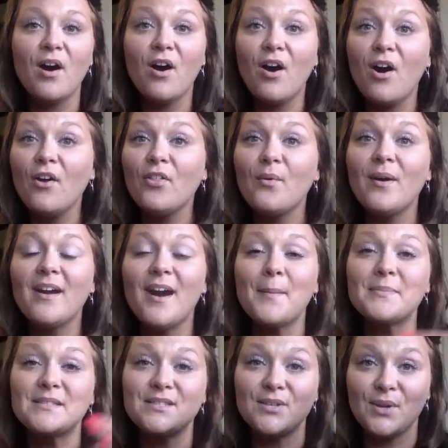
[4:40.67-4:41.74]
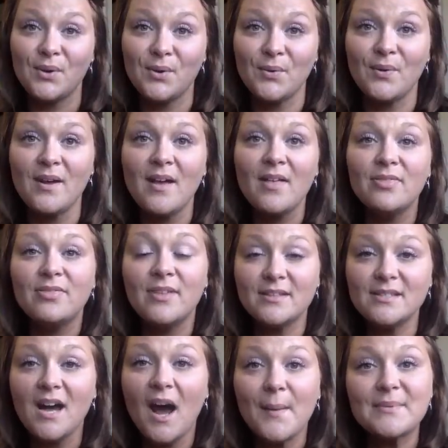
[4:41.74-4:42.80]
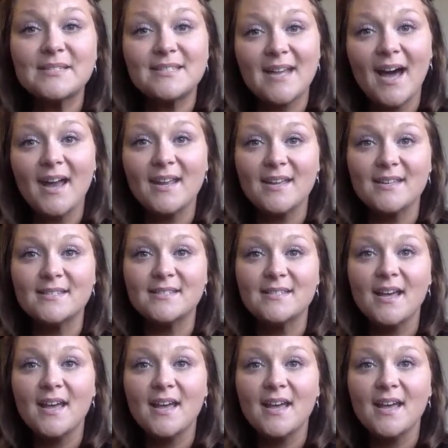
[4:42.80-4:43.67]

all the way up to the top status,